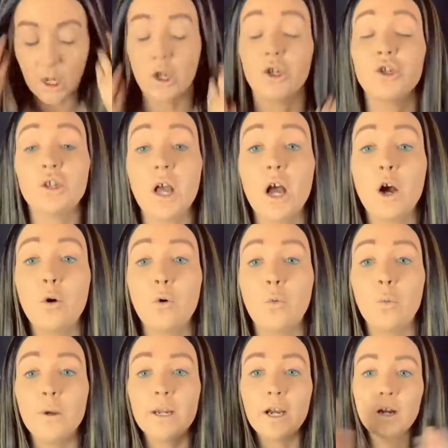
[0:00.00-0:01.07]
So,
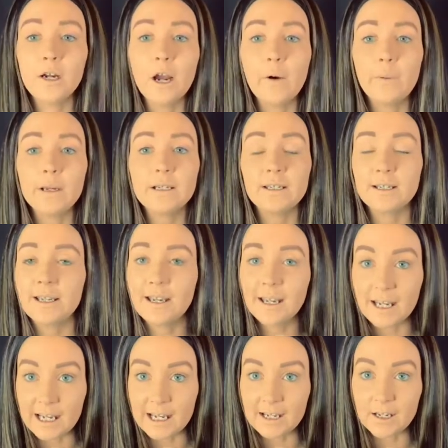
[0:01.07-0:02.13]
we are going to get
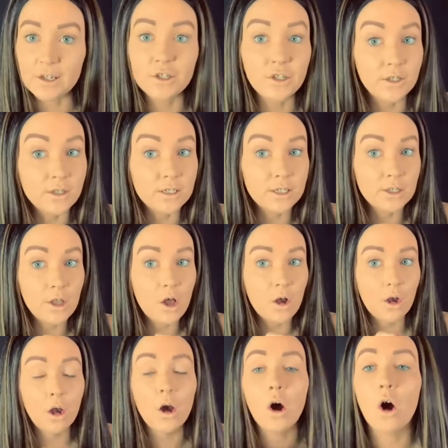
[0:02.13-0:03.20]
into this look.